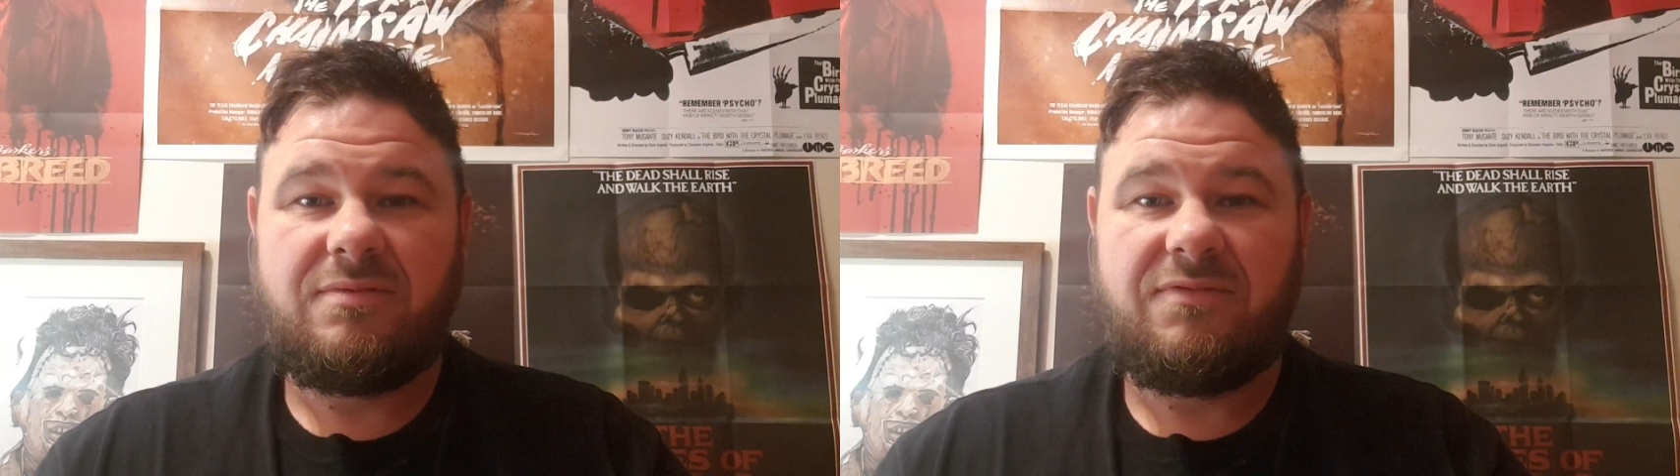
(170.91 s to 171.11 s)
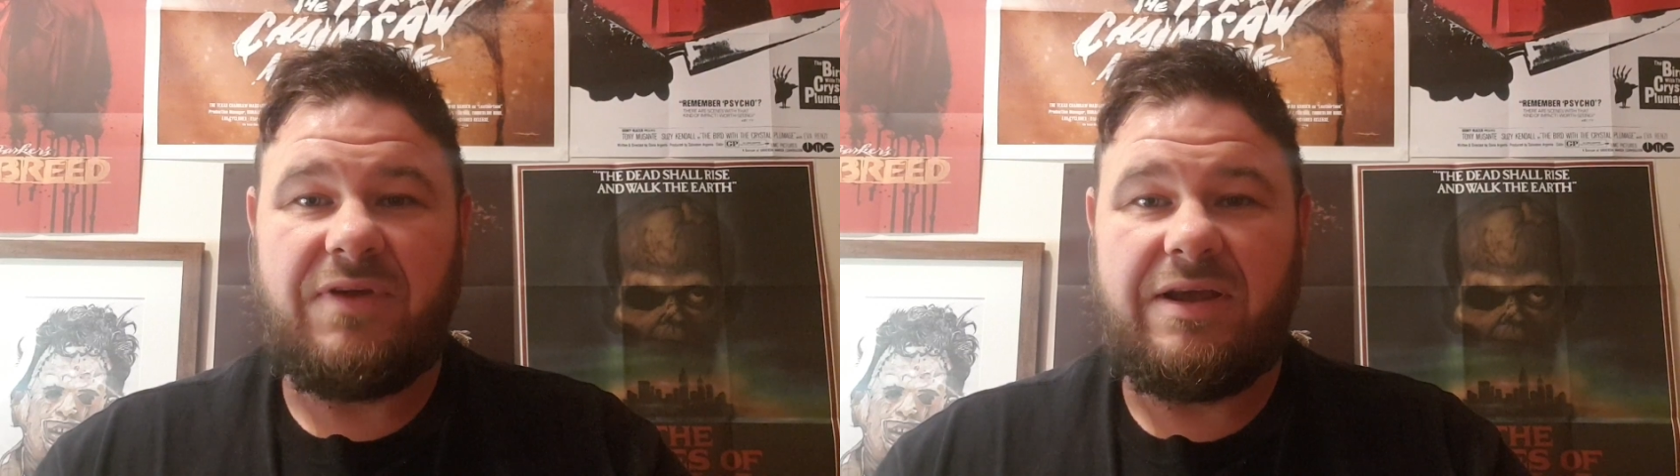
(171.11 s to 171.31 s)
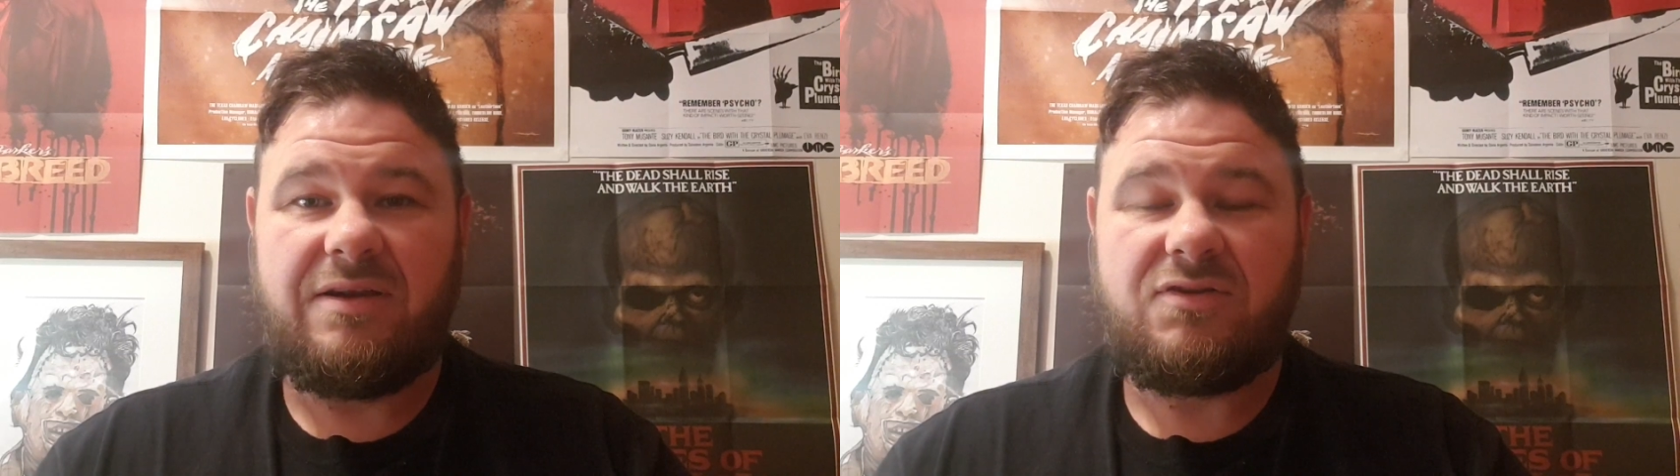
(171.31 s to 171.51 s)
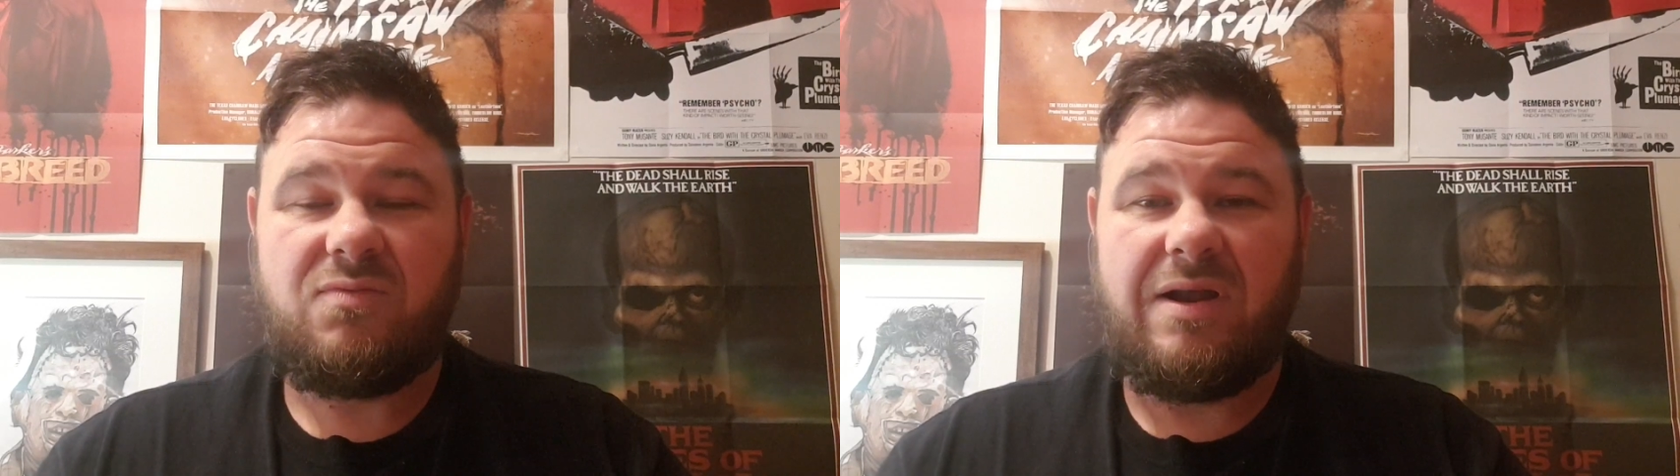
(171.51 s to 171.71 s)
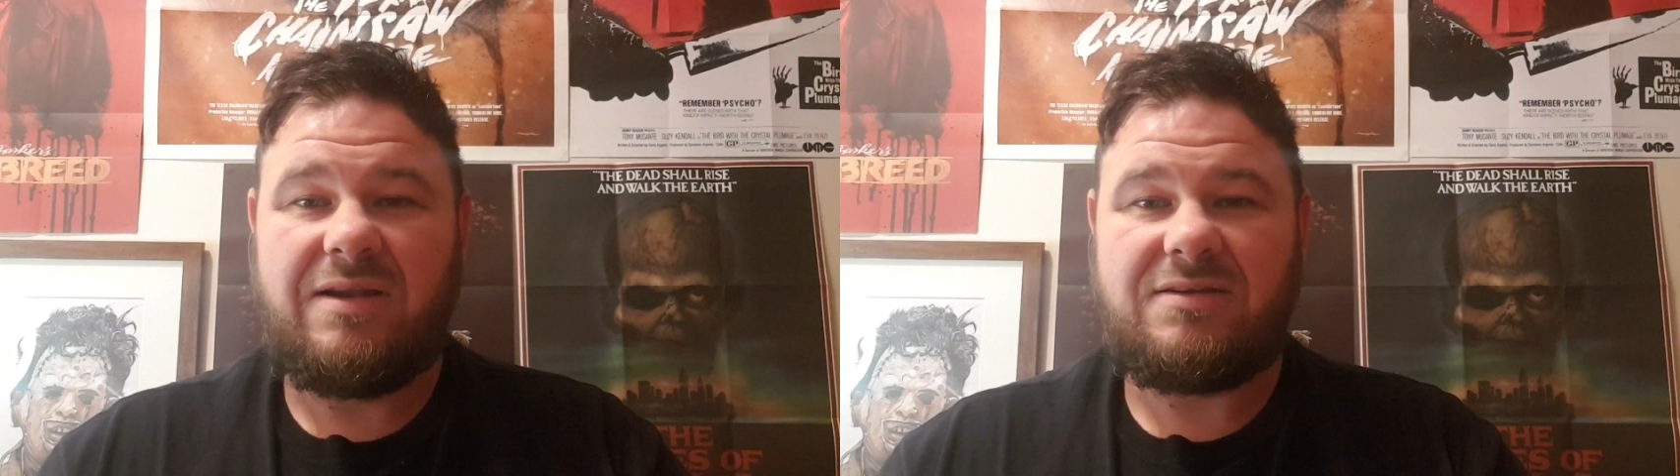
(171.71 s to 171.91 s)
feel as
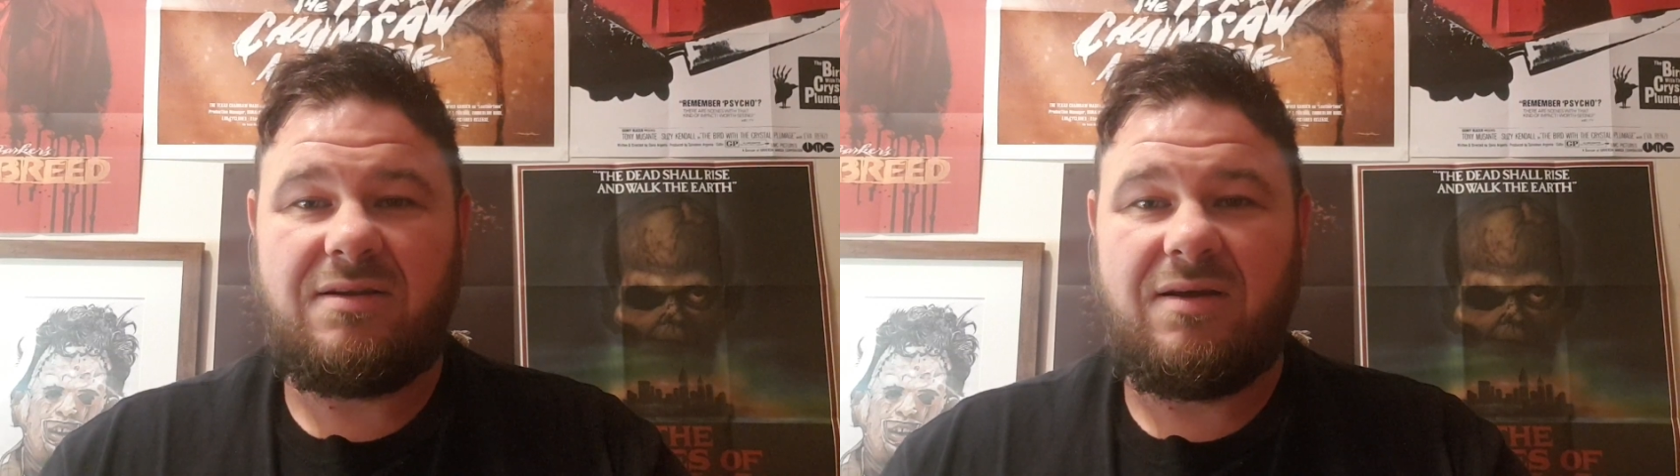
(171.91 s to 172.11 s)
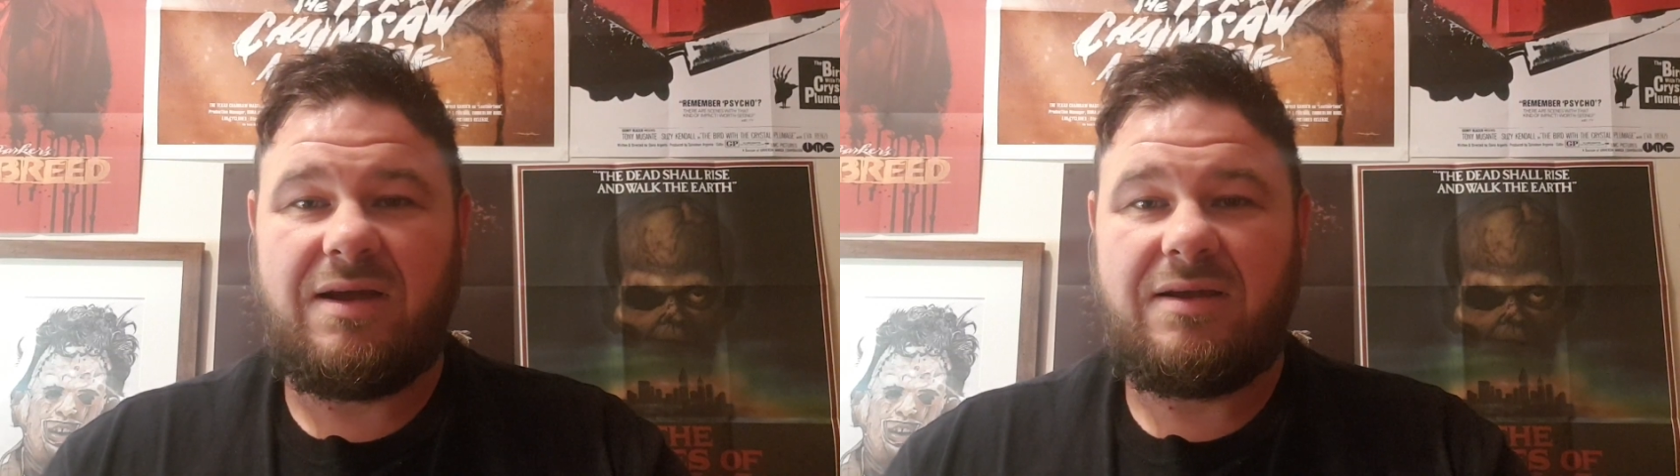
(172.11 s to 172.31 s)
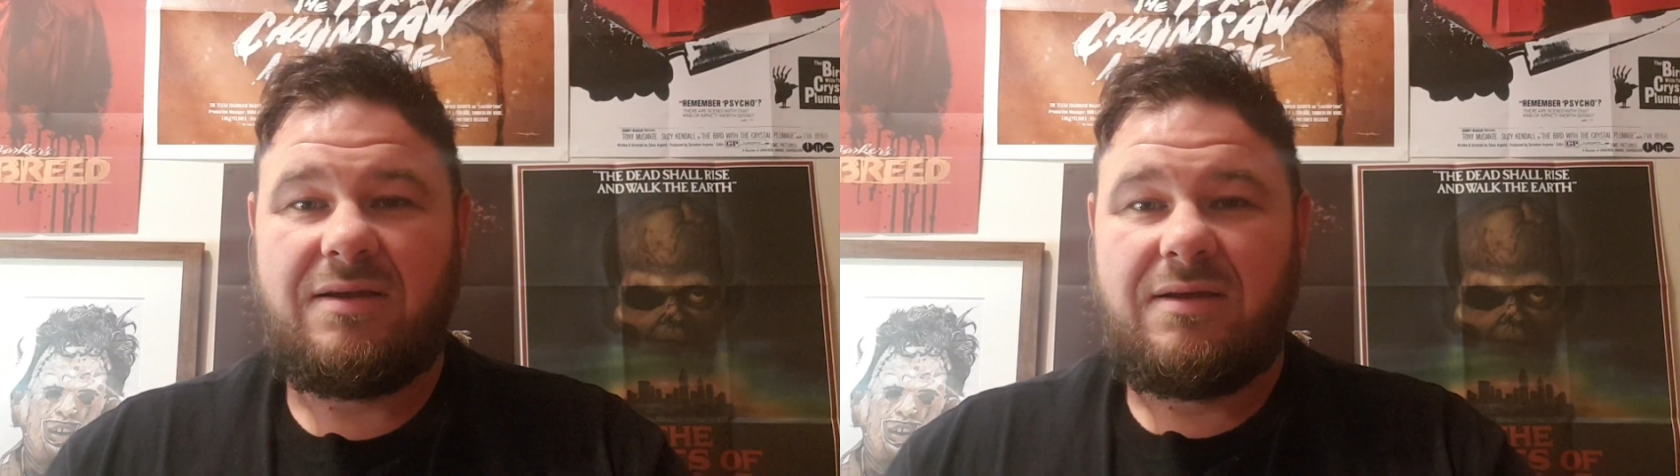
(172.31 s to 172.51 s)
well. It's like